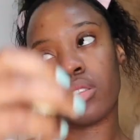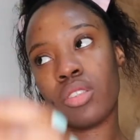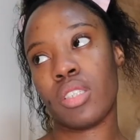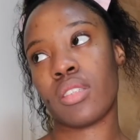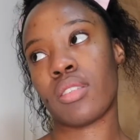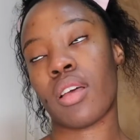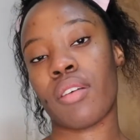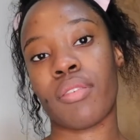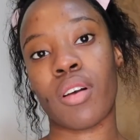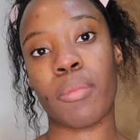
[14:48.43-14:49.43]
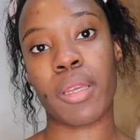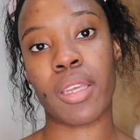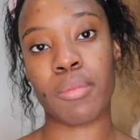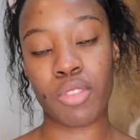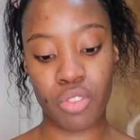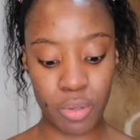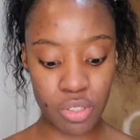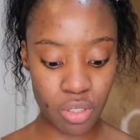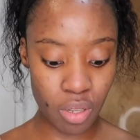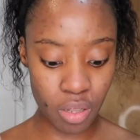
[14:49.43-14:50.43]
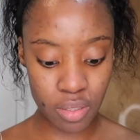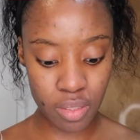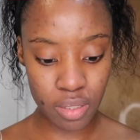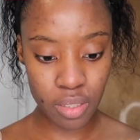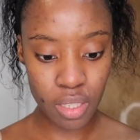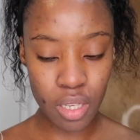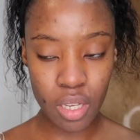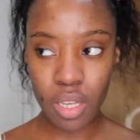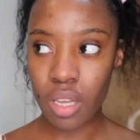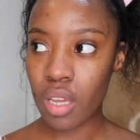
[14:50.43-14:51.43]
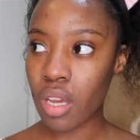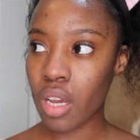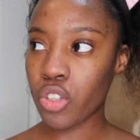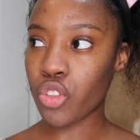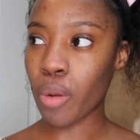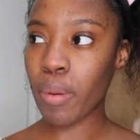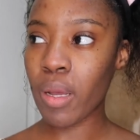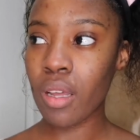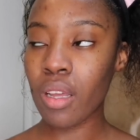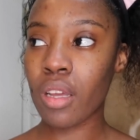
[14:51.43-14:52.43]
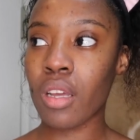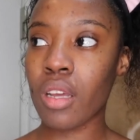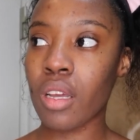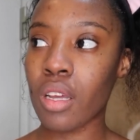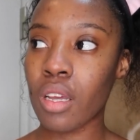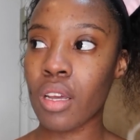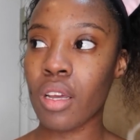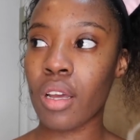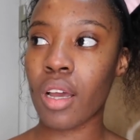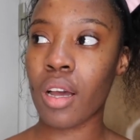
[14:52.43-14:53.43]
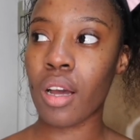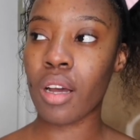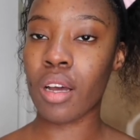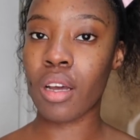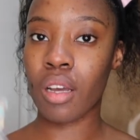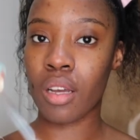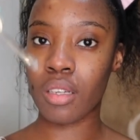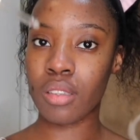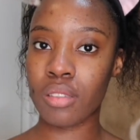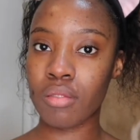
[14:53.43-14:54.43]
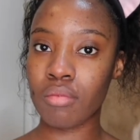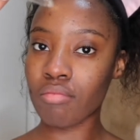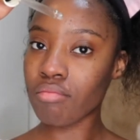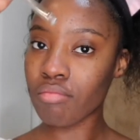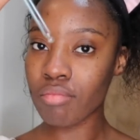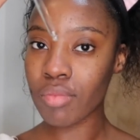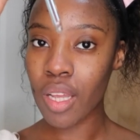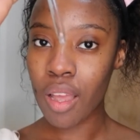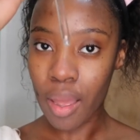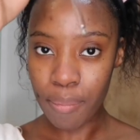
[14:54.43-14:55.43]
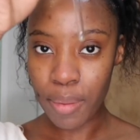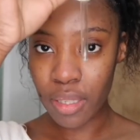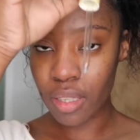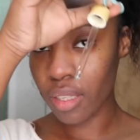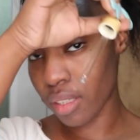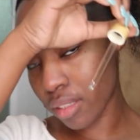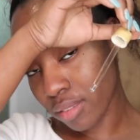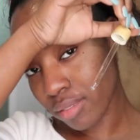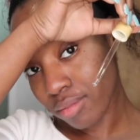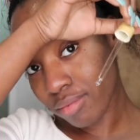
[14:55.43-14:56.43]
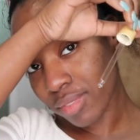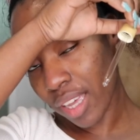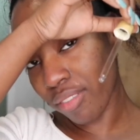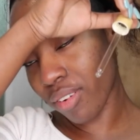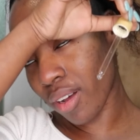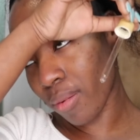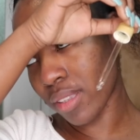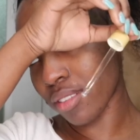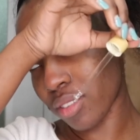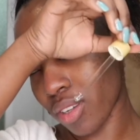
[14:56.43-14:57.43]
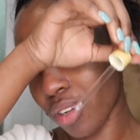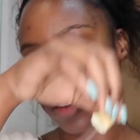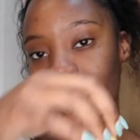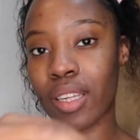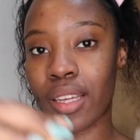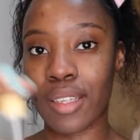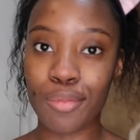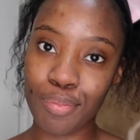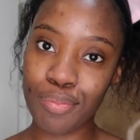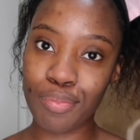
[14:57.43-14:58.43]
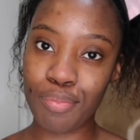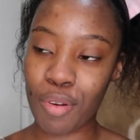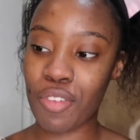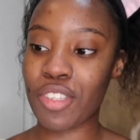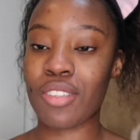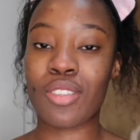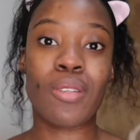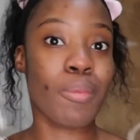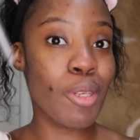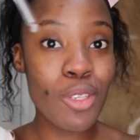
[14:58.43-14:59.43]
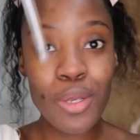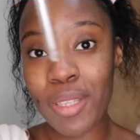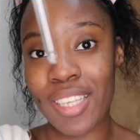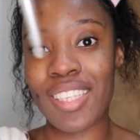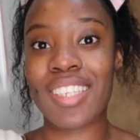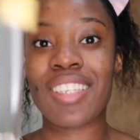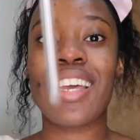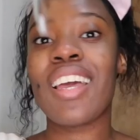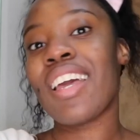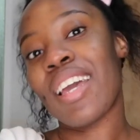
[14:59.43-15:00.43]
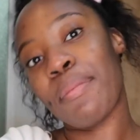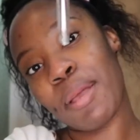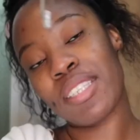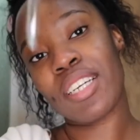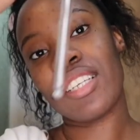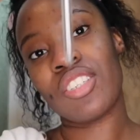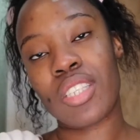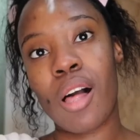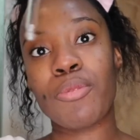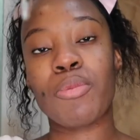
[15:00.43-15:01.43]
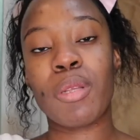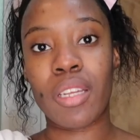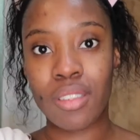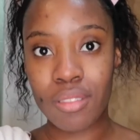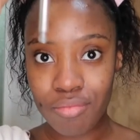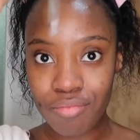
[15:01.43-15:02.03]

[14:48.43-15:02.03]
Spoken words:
jeez, I forgot my chemistry. What do you call this? A dropper? A mini, I forgot what this is called in like professional terms, but you know what this is. It basically just helps me like